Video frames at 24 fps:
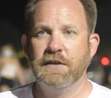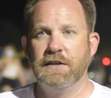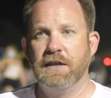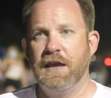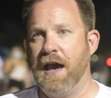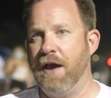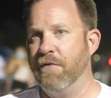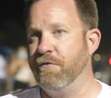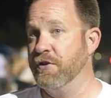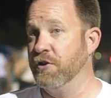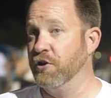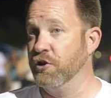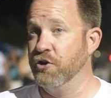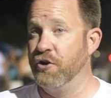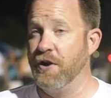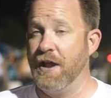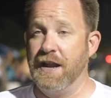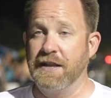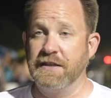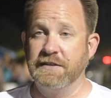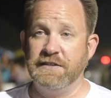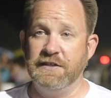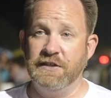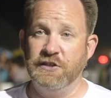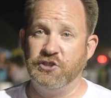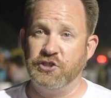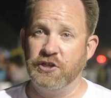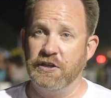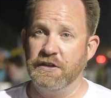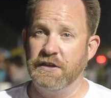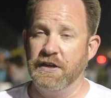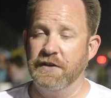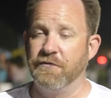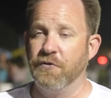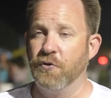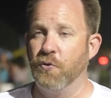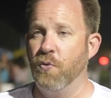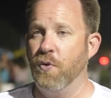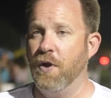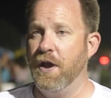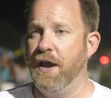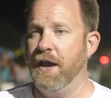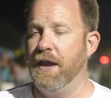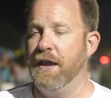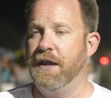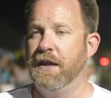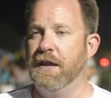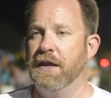having to learn how to teach in a different
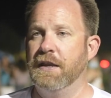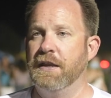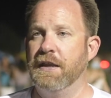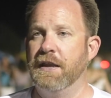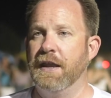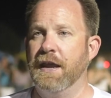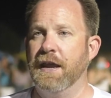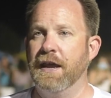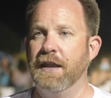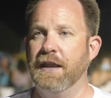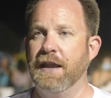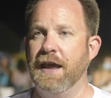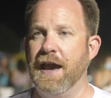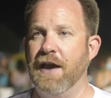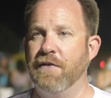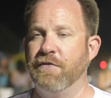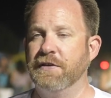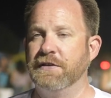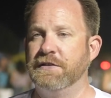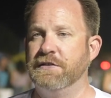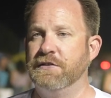way and having